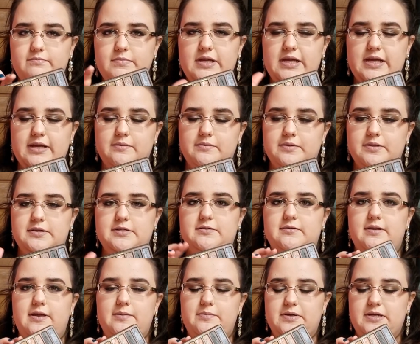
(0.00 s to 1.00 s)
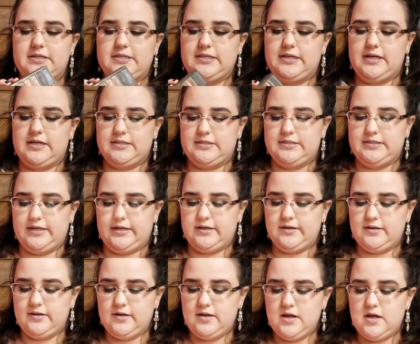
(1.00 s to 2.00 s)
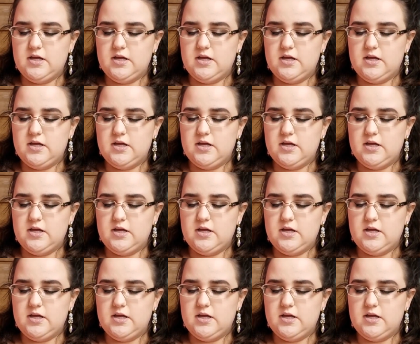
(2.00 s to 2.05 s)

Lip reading: being able to do that because I got sick,